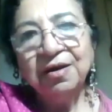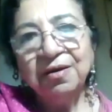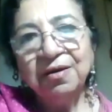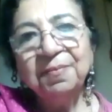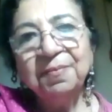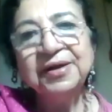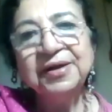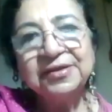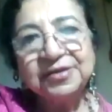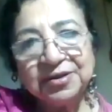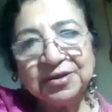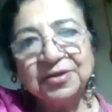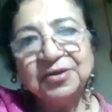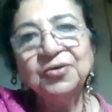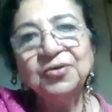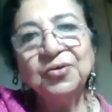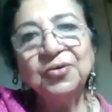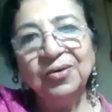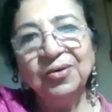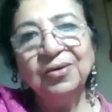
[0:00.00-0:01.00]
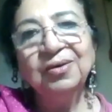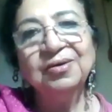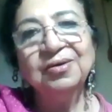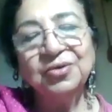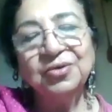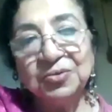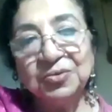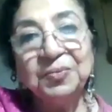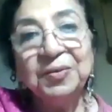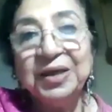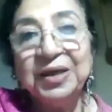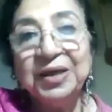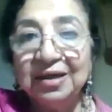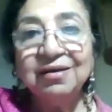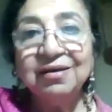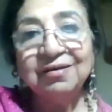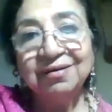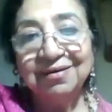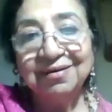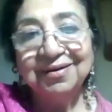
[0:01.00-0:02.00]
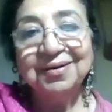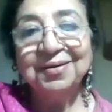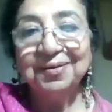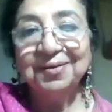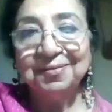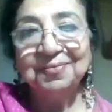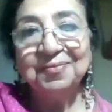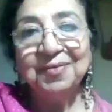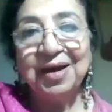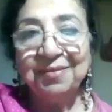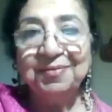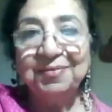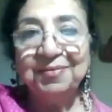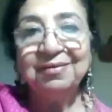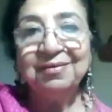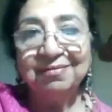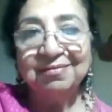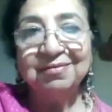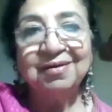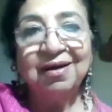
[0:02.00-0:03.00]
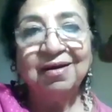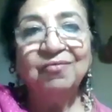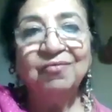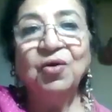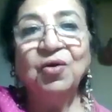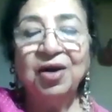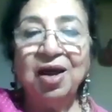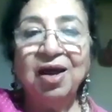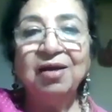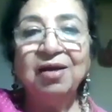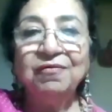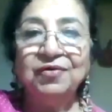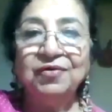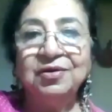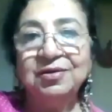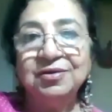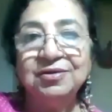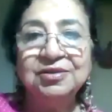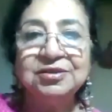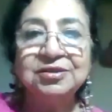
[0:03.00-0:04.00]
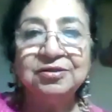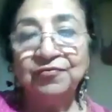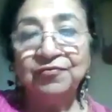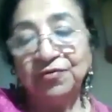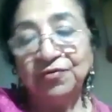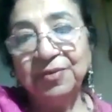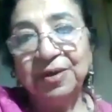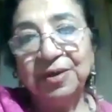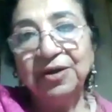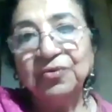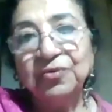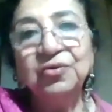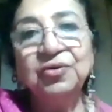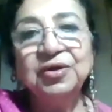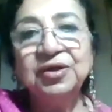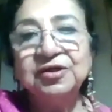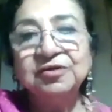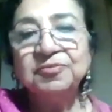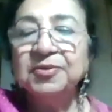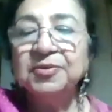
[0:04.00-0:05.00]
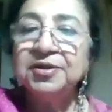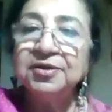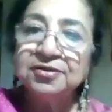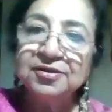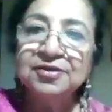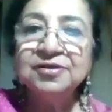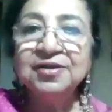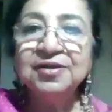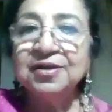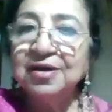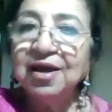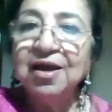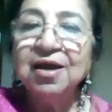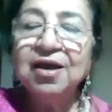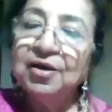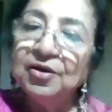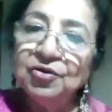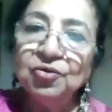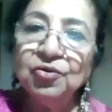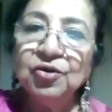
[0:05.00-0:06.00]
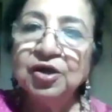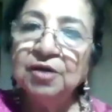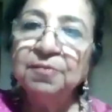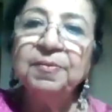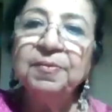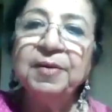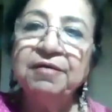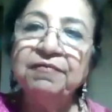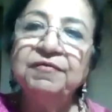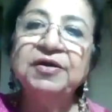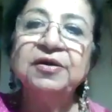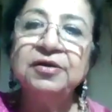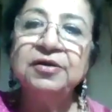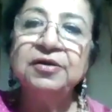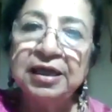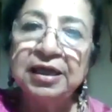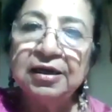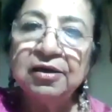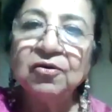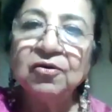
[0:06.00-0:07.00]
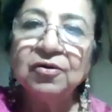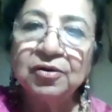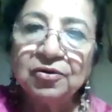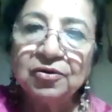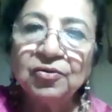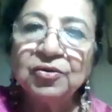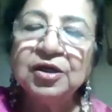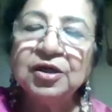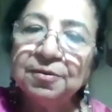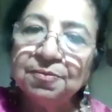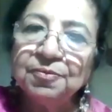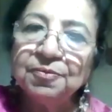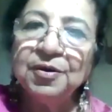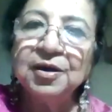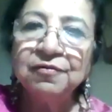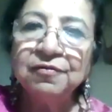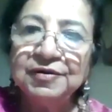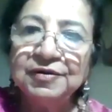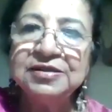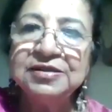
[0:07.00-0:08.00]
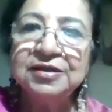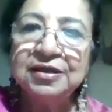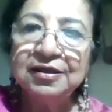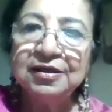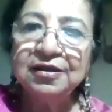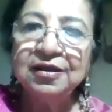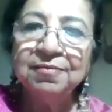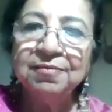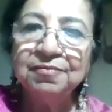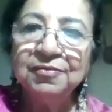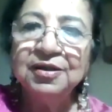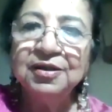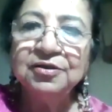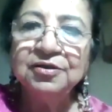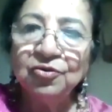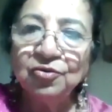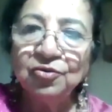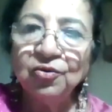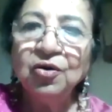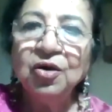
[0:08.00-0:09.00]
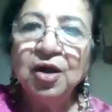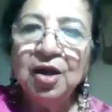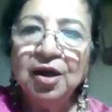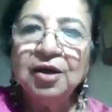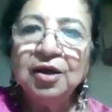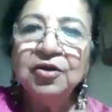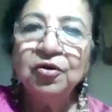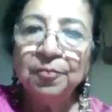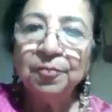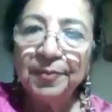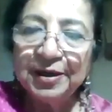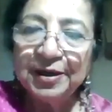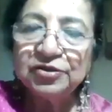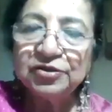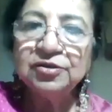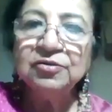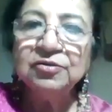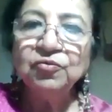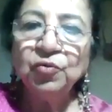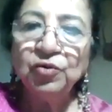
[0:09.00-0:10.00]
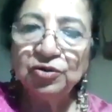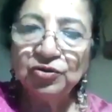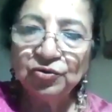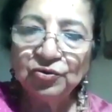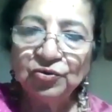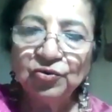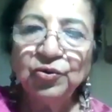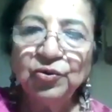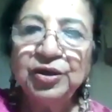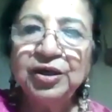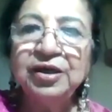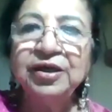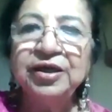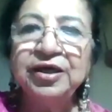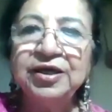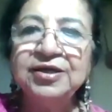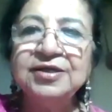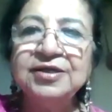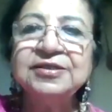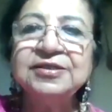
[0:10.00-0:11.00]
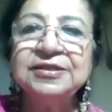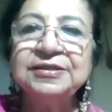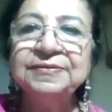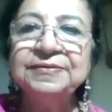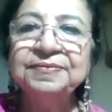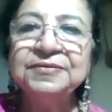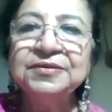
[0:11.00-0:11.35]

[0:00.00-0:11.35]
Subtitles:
But, you know, to me, I mean, what I've learned from my own experience is that you keep having a dialogue, you keep convincing them that, you know, your passion, what you're doing is